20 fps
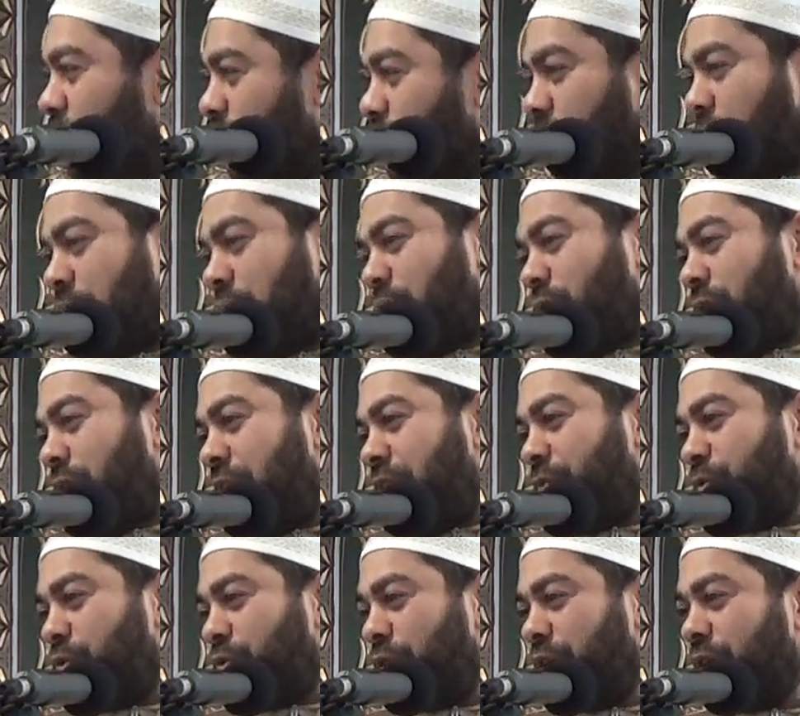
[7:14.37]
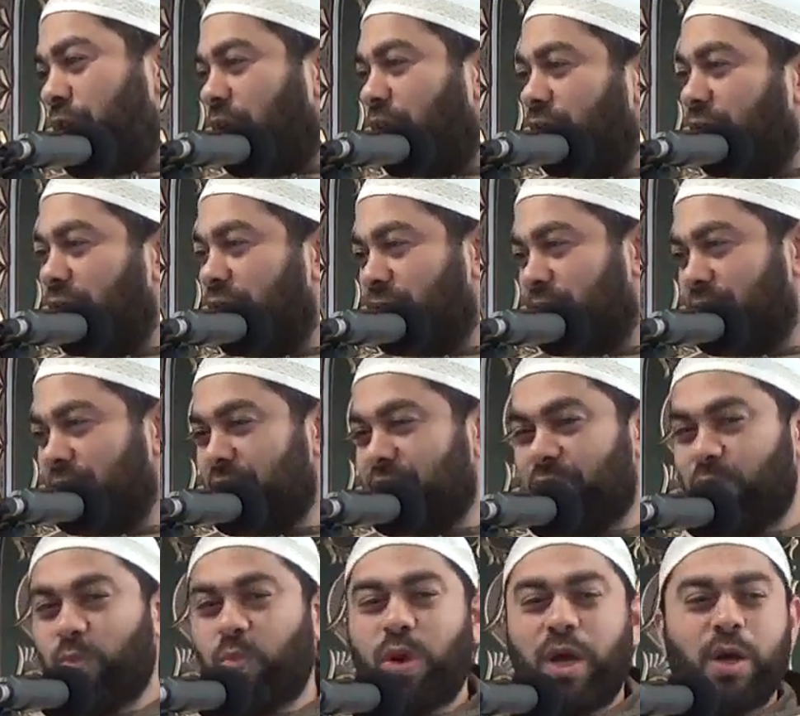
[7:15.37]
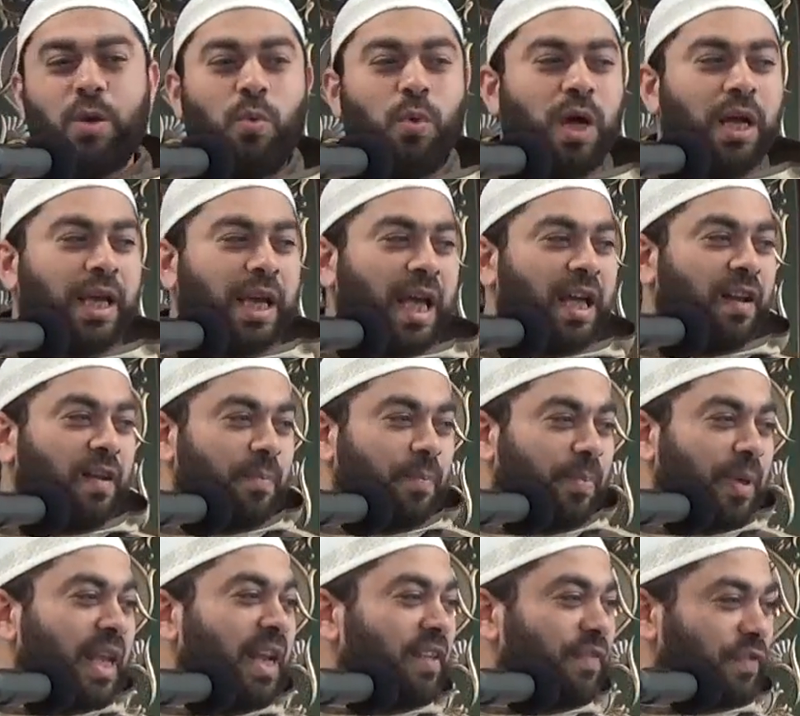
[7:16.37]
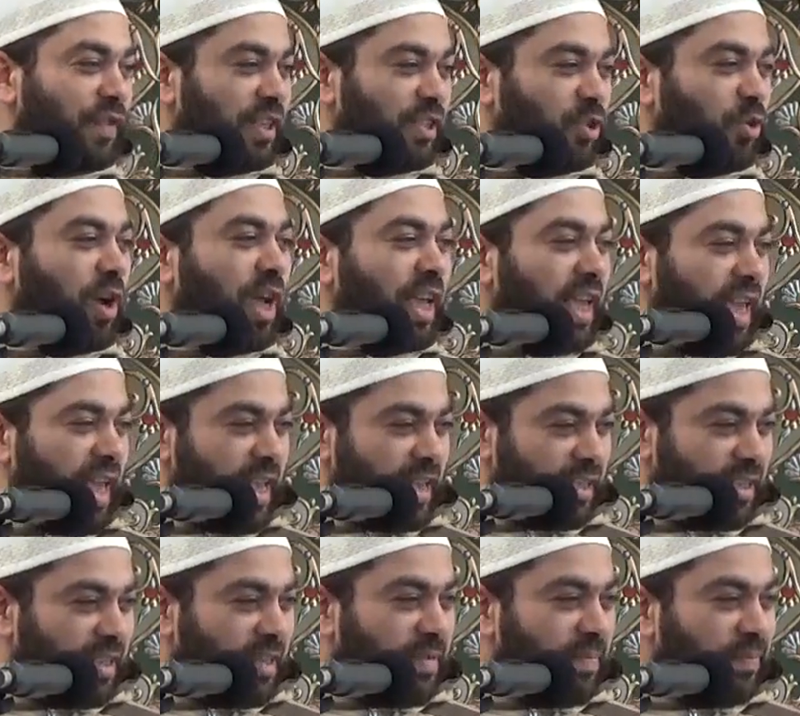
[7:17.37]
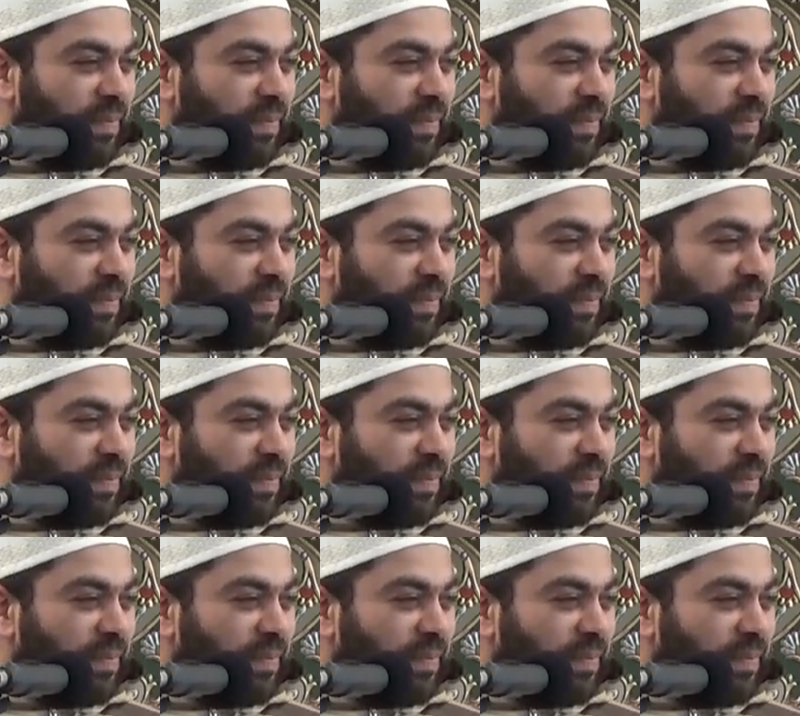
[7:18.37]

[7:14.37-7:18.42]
Why do I have to read all these things? What kind of benefit do I get?